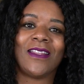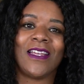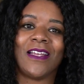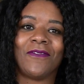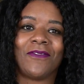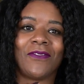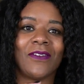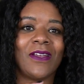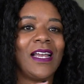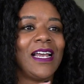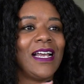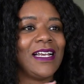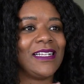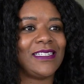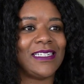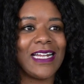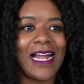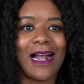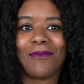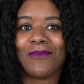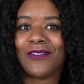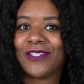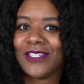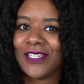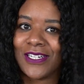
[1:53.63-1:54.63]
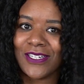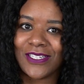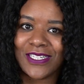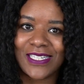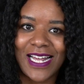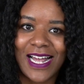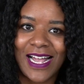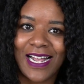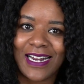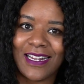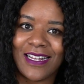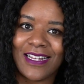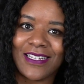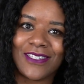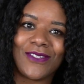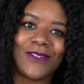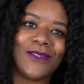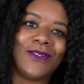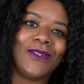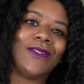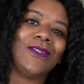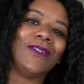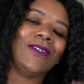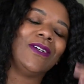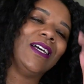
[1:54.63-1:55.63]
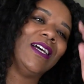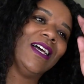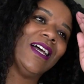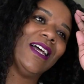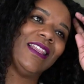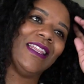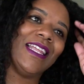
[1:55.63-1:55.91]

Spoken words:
They've established their side hustle.